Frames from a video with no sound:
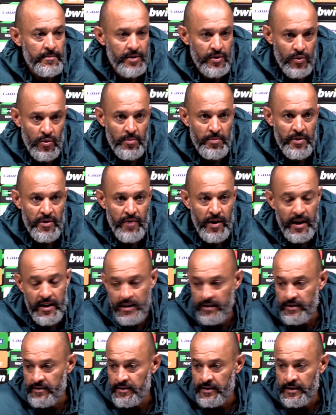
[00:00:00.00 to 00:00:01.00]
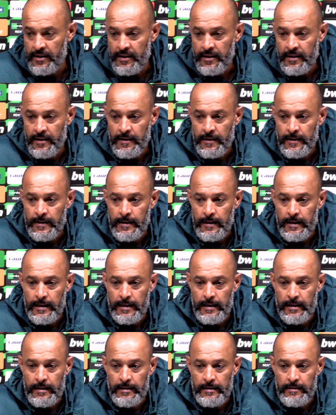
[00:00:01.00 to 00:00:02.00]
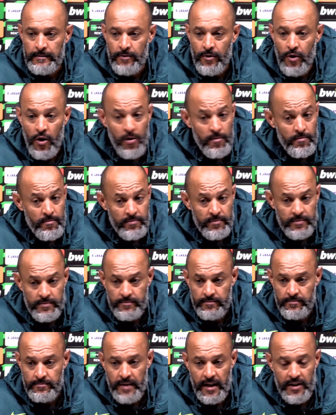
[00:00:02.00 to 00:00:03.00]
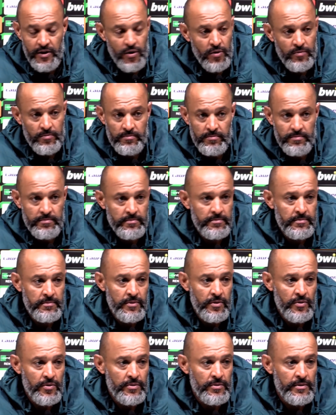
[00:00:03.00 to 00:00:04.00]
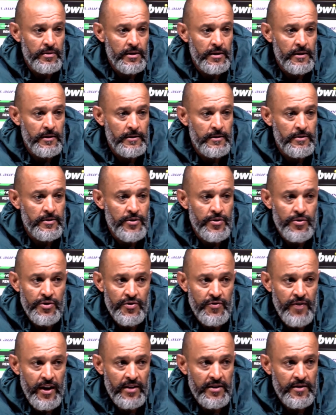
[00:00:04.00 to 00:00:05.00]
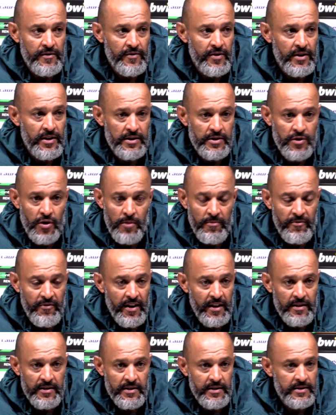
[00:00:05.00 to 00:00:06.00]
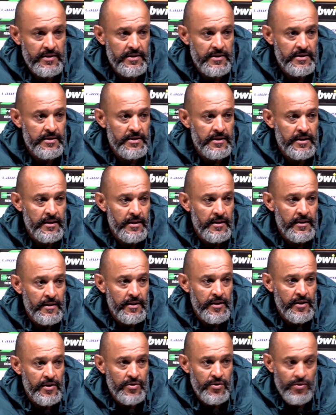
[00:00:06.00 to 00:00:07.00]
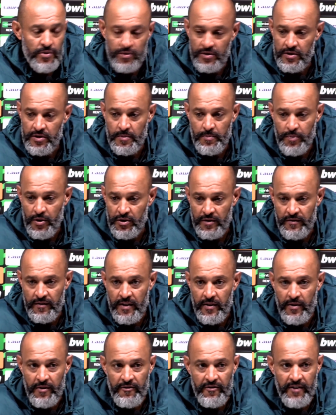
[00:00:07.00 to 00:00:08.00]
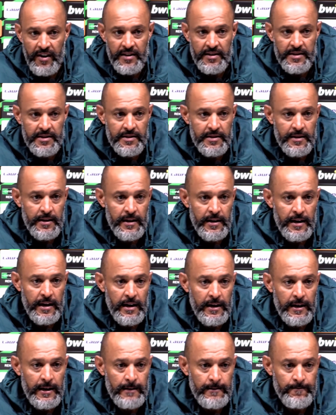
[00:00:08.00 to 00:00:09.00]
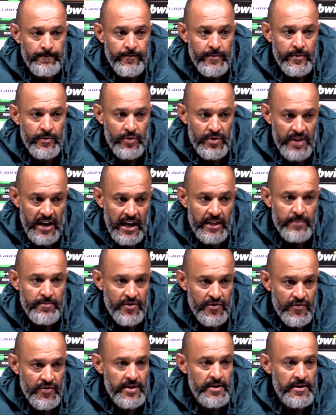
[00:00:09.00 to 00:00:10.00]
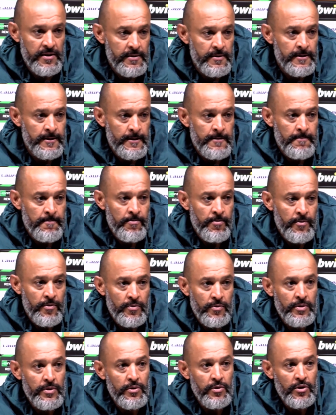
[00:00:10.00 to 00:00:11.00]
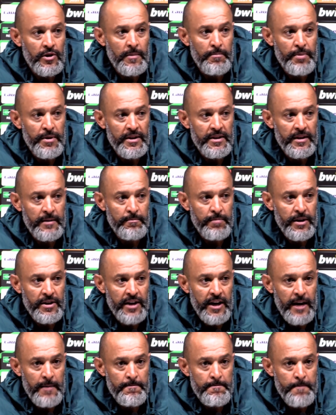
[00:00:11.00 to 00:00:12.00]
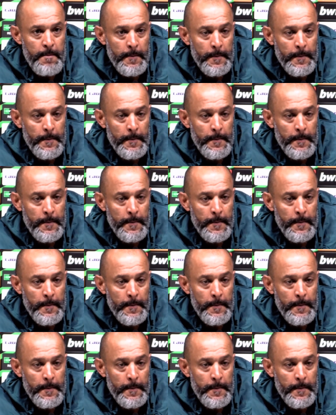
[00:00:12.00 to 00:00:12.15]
But we'll be ready at home, huge factor for us. Home factor is huge, the support of our fans and with the atmosphere. We will compete and play the game.